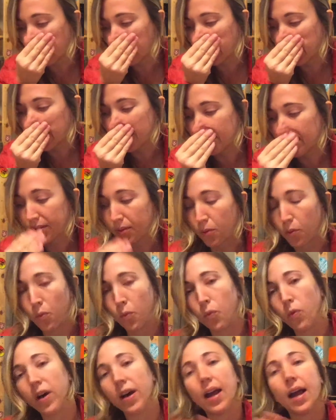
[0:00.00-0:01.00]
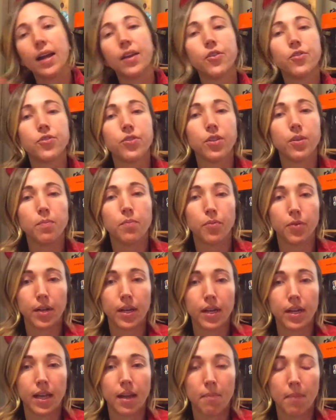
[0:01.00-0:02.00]
is what I usually
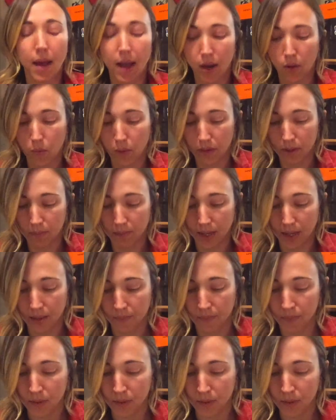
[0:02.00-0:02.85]
bring and pack with me.